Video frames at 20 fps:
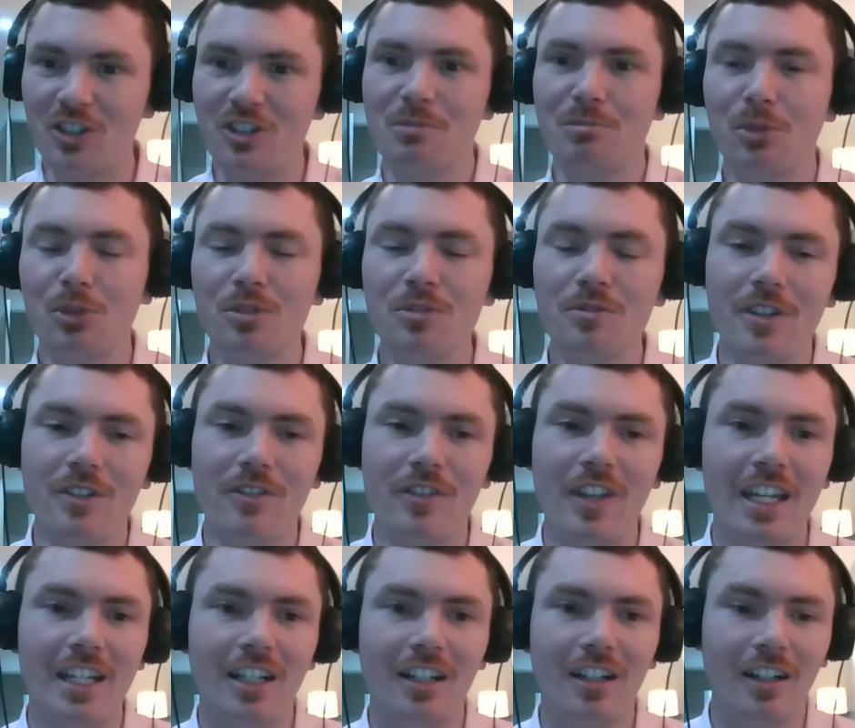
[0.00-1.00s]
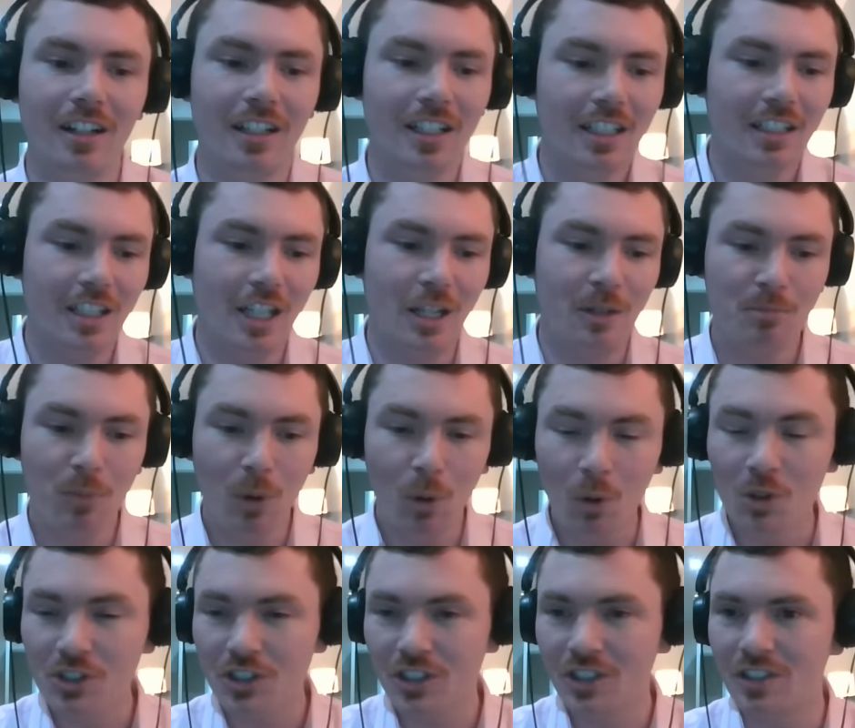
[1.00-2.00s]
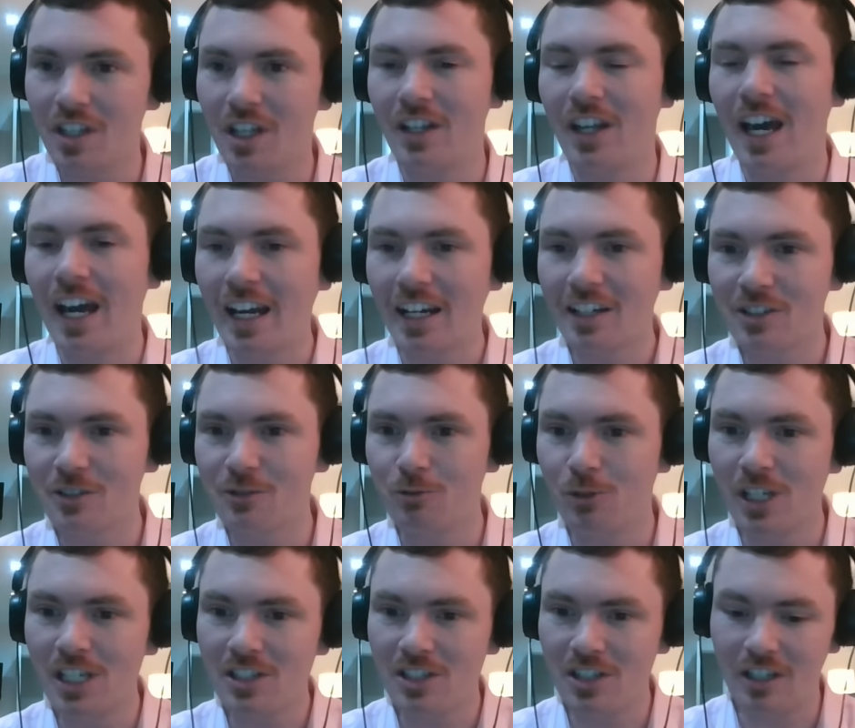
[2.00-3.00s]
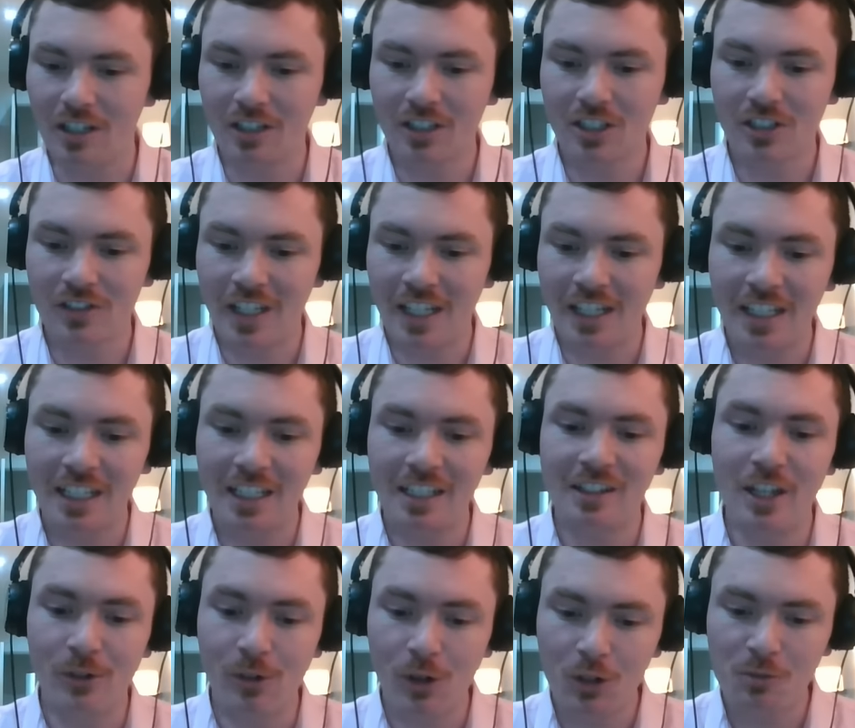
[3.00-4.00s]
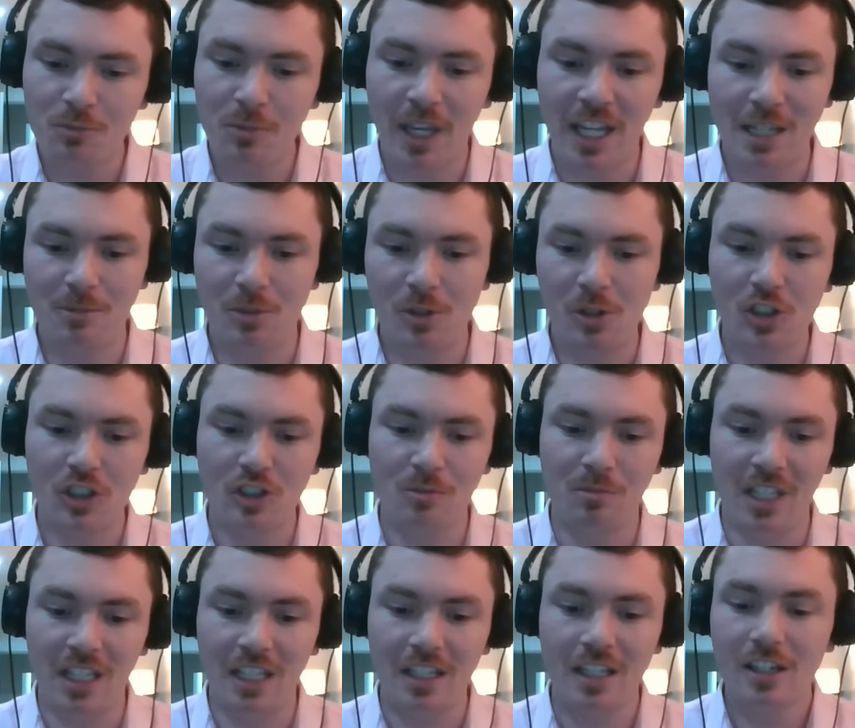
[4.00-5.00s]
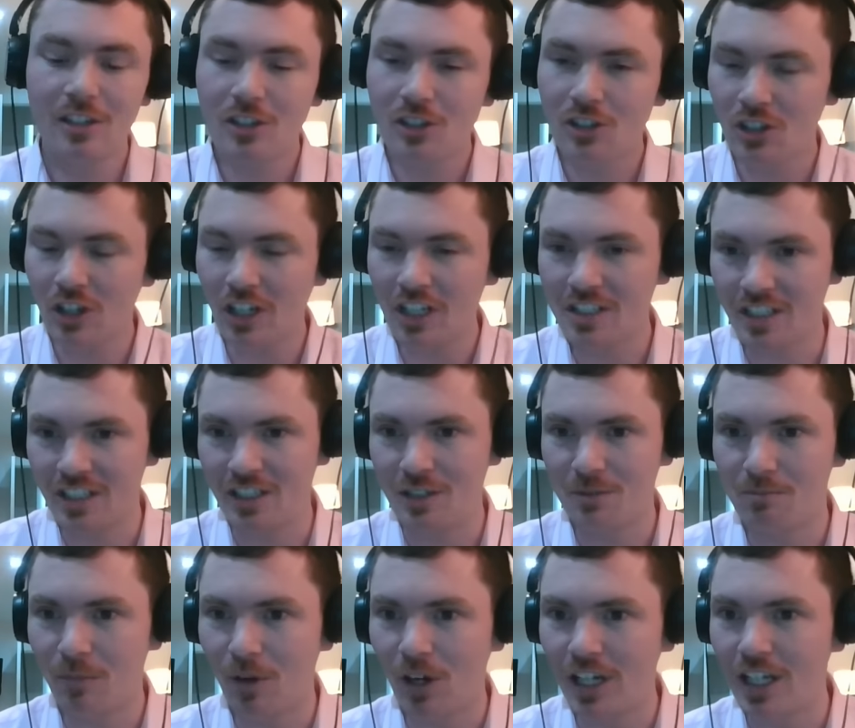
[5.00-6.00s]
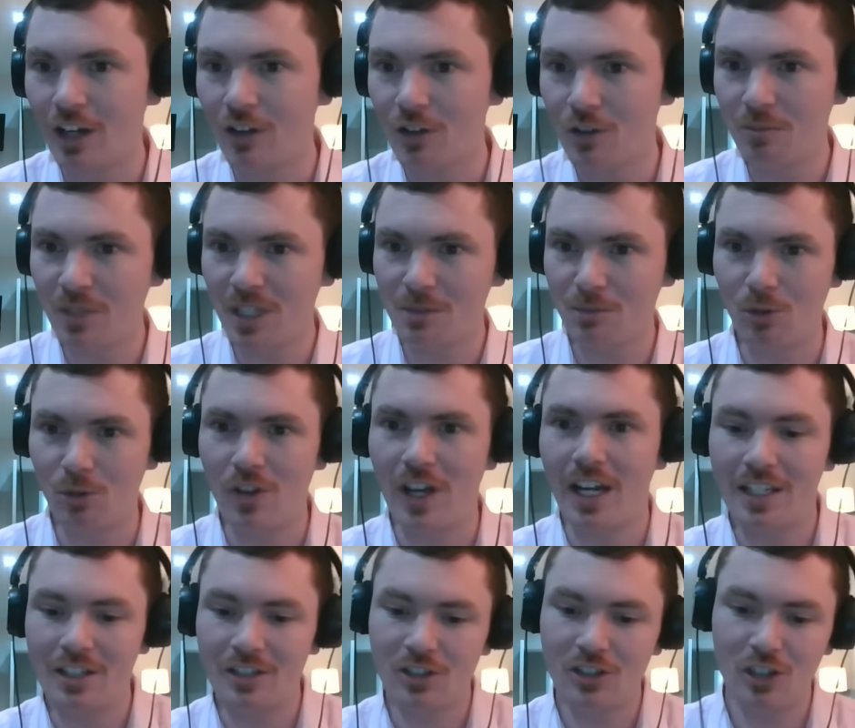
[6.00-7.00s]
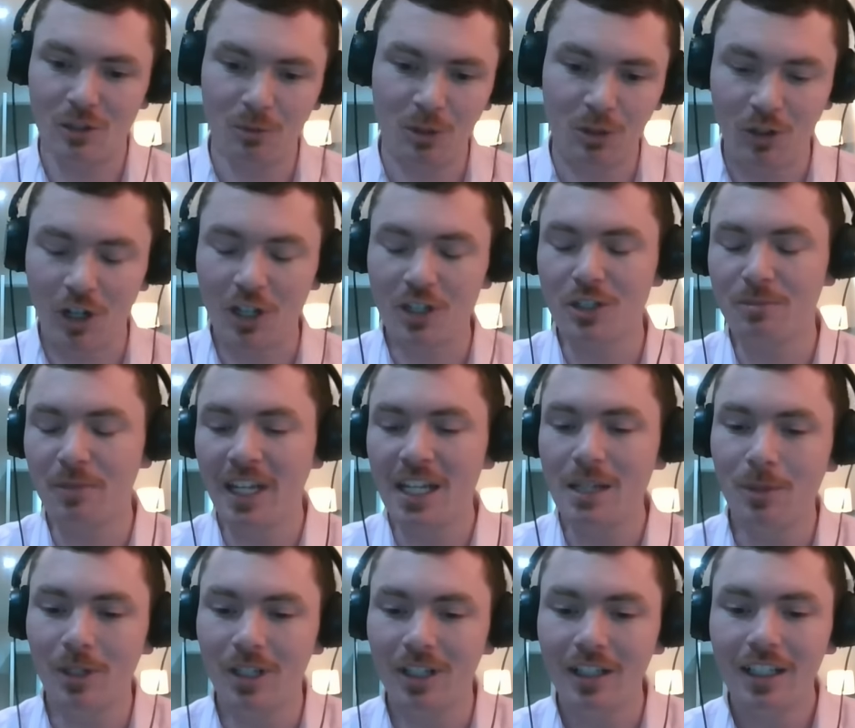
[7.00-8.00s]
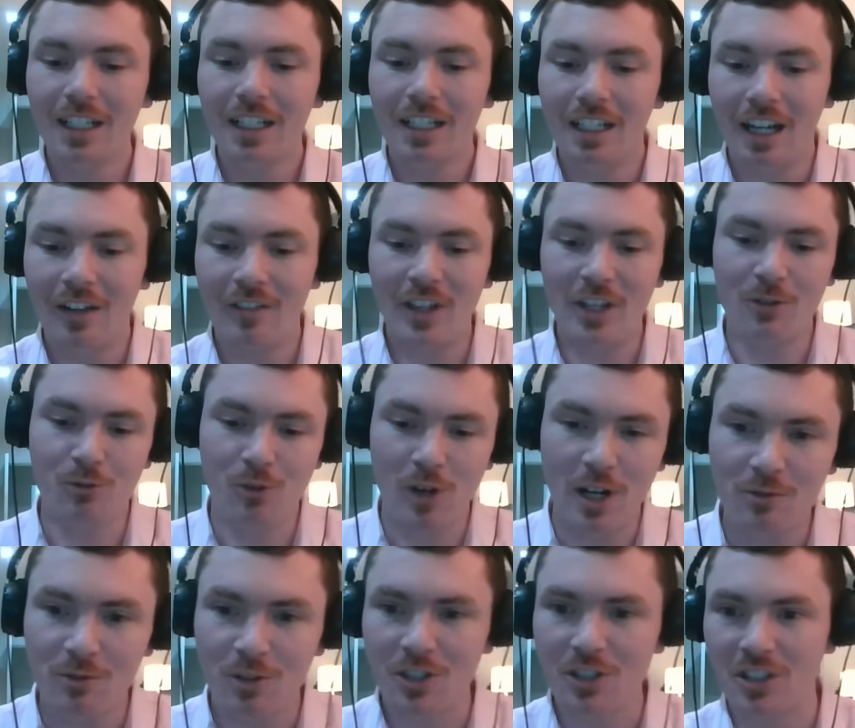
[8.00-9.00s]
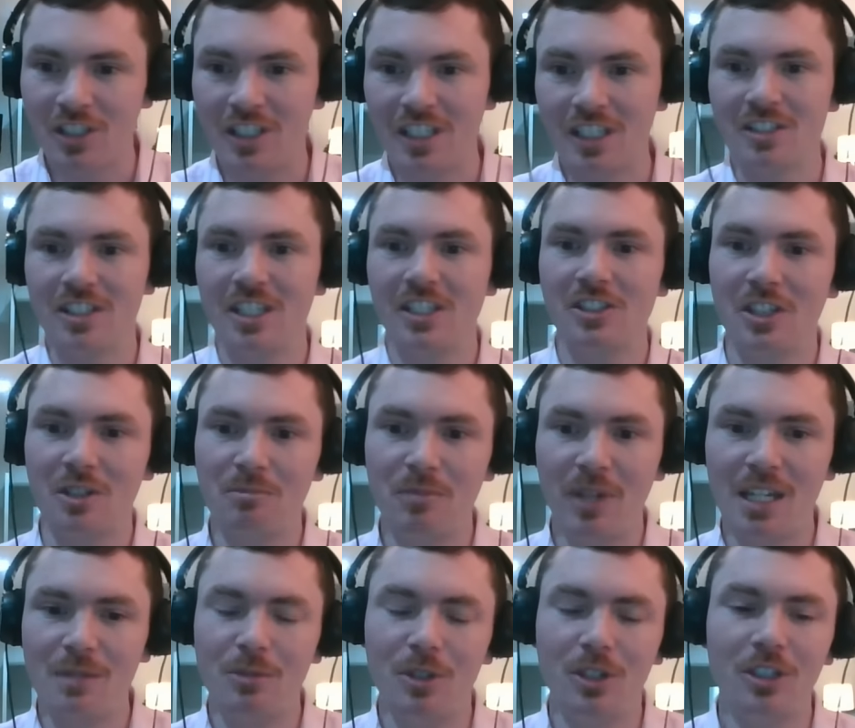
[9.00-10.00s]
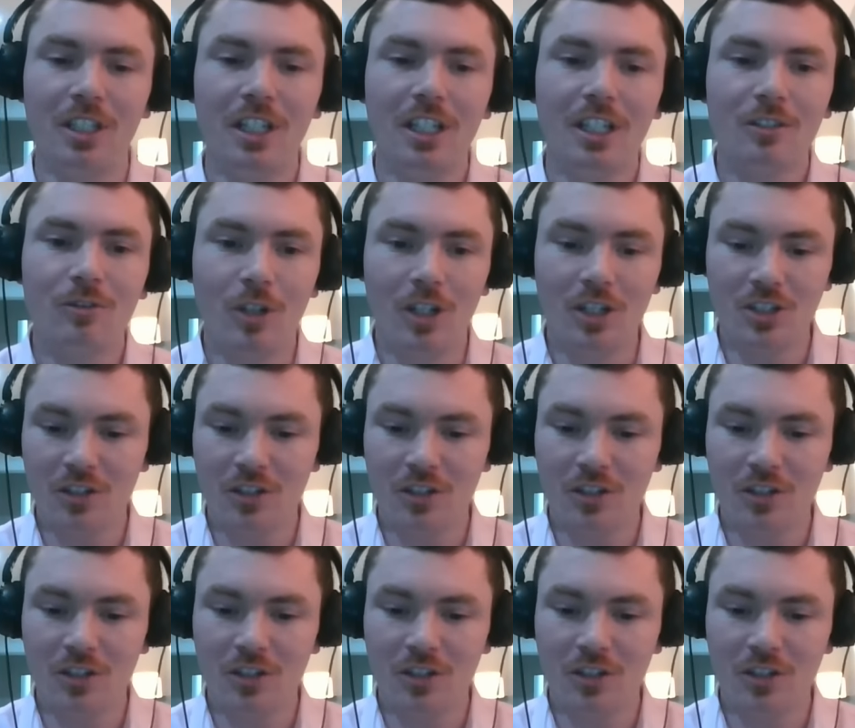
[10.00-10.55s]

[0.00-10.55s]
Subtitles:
To prove that they are important and active research, they need their own papers to be cited by other people. That is, someone writes a paper and they reference an existing paper, right?